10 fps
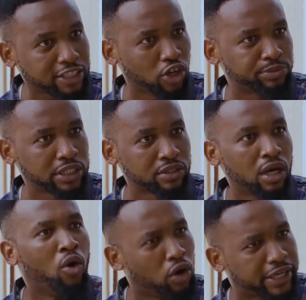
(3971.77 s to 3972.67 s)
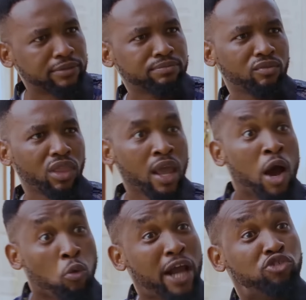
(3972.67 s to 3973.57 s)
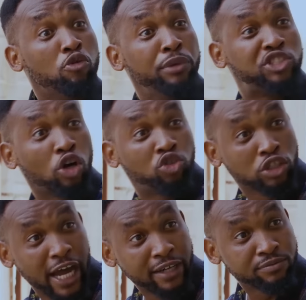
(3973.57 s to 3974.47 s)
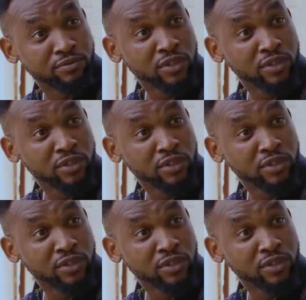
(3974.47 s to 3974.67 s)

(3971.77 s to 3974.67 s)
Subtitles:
drunk something. Okay. When you meet your daughter,